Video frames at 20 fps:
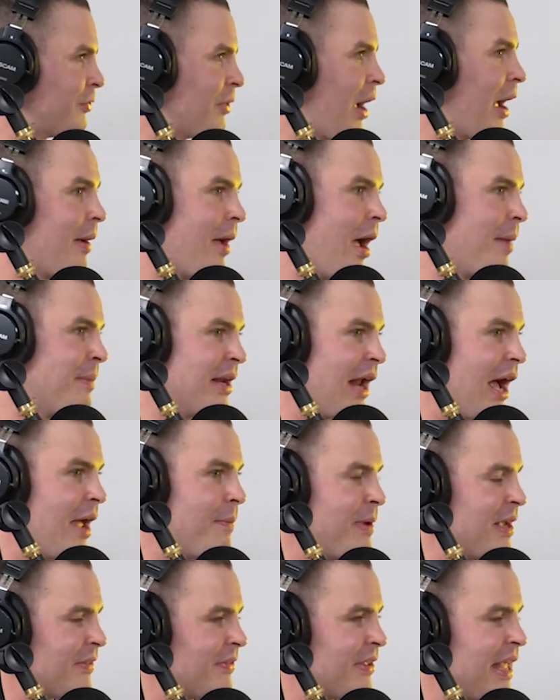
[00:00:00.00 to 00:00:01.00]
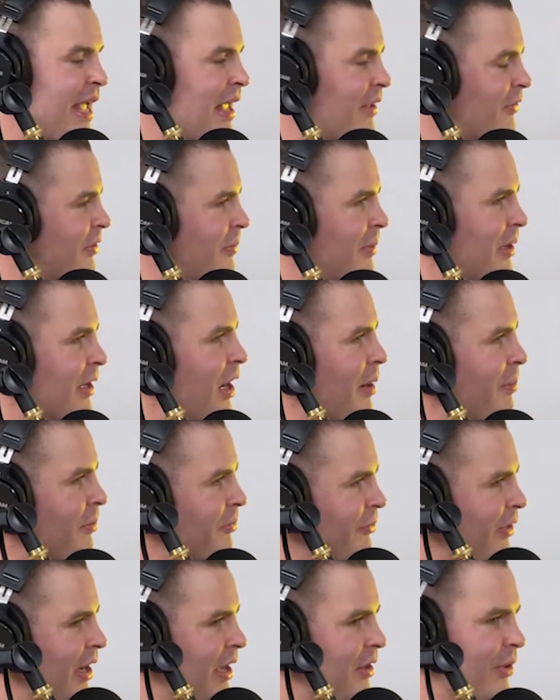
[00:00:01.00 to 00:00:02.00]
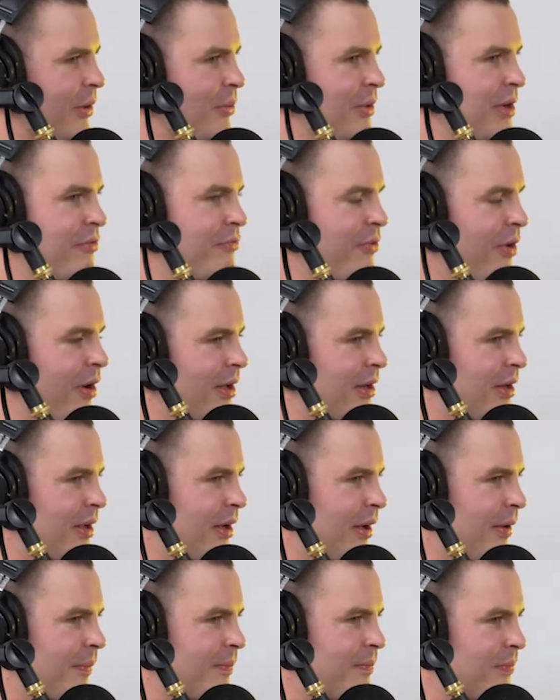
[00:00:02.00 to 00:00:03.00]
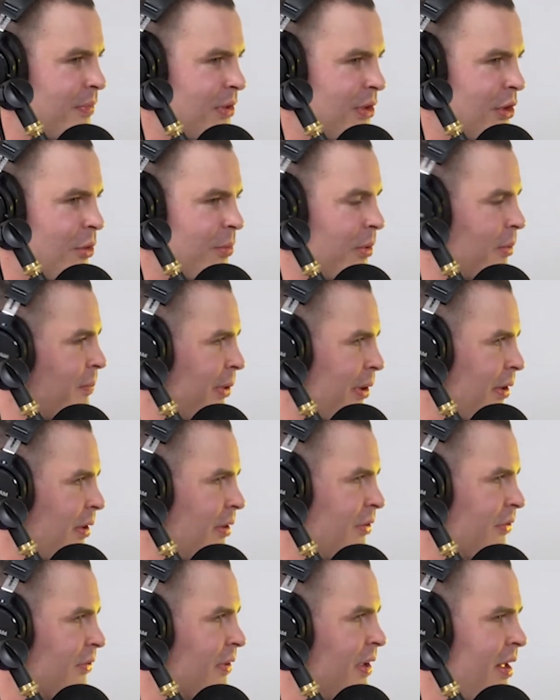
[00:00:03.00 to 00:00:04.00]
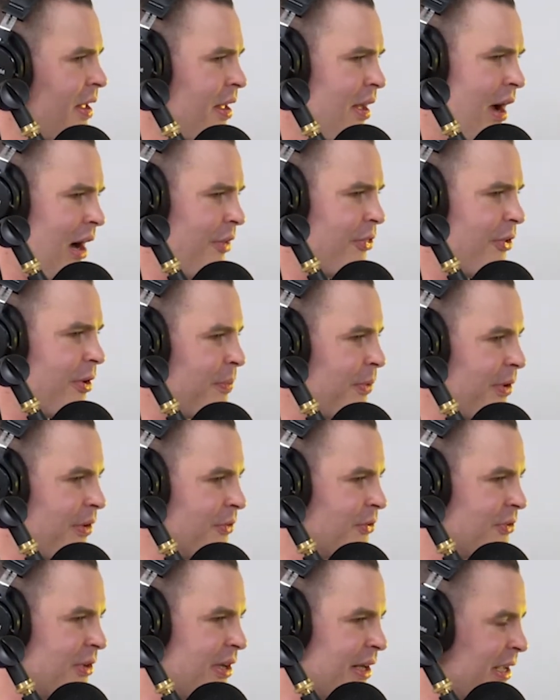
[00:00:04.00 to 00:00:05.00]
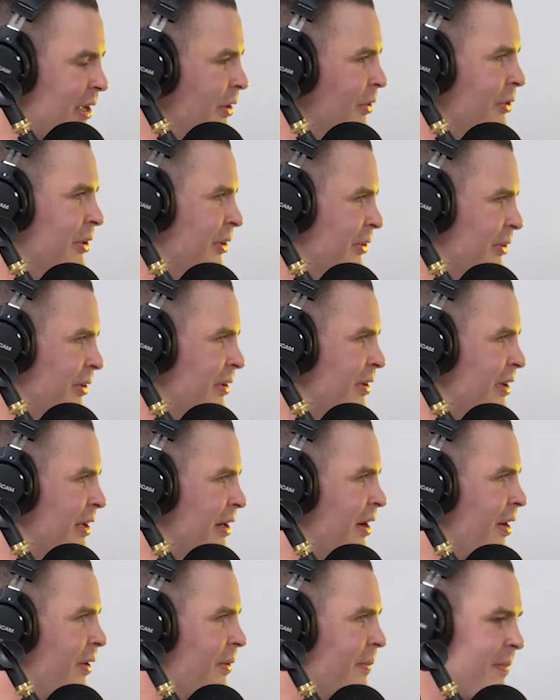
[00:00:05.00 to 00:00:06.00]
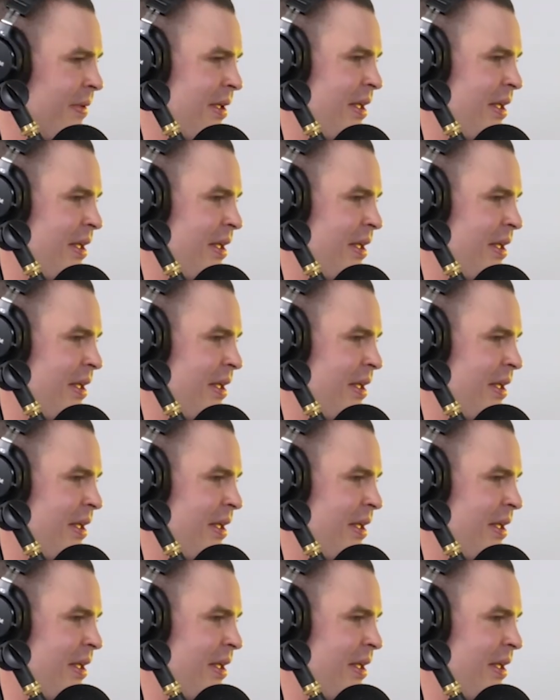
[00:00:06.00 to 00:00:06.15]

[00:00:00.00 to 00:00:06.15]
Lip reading: I mean, I picked against him in a couple fights. Like when he fought Gilbert Burns, I thought Burns was going to kill Hooker, you know?